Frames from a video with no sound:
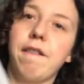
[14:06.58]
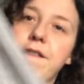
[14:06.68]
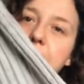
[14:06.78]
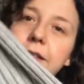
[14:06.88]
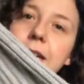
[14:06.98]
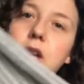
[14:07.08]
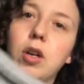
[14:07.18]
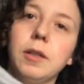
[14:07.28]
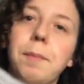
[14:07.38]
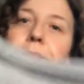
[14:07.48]
very
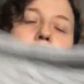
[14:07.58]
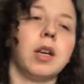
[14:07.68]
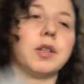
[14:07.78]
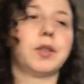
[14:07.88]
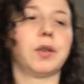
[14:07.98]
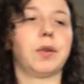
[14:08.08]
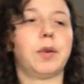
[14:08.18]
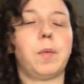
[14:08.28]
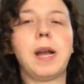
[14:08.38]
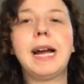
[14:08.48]
long. So when